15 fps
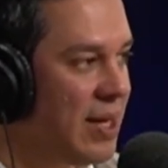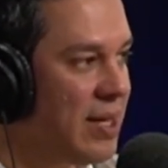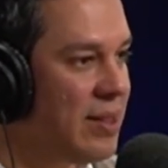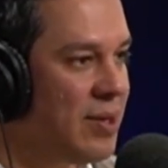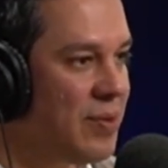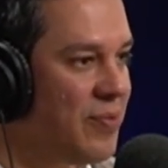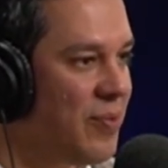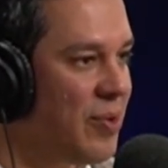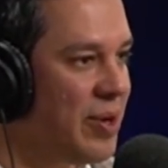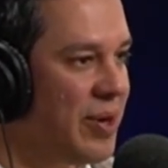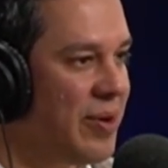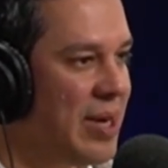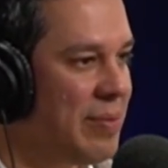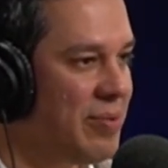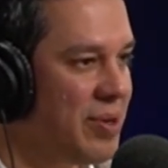And therefore,
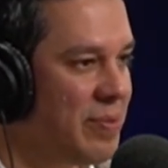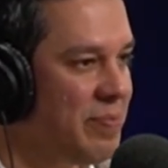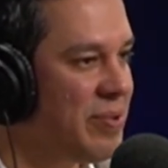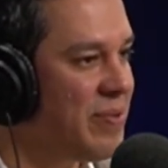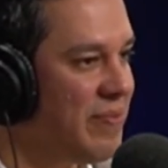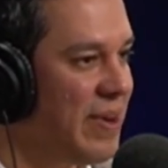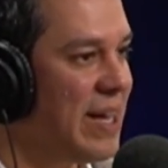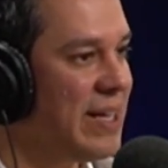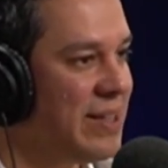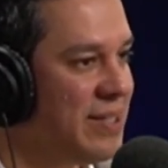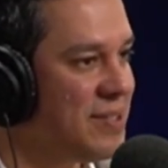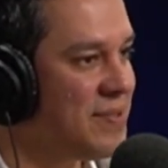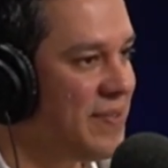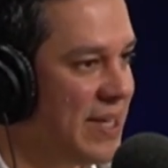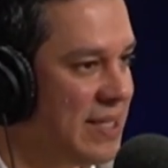you're able to provide
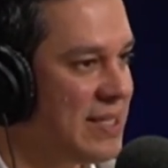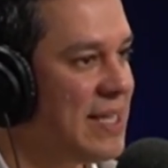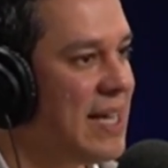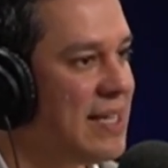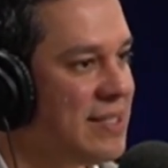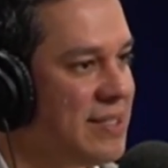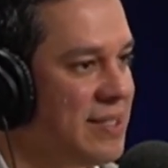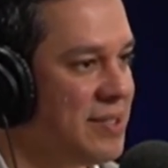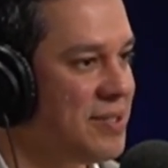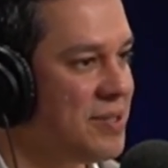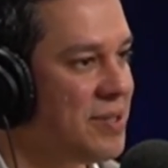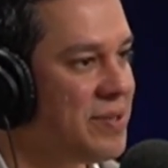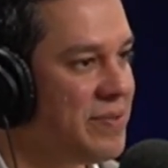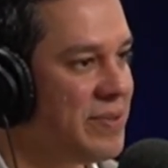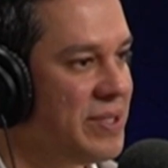this fantastic
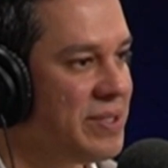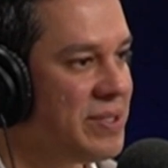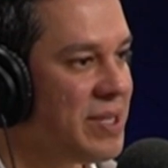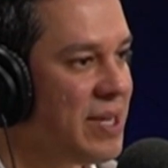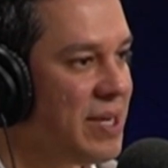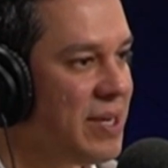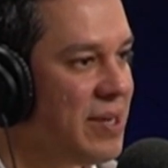service,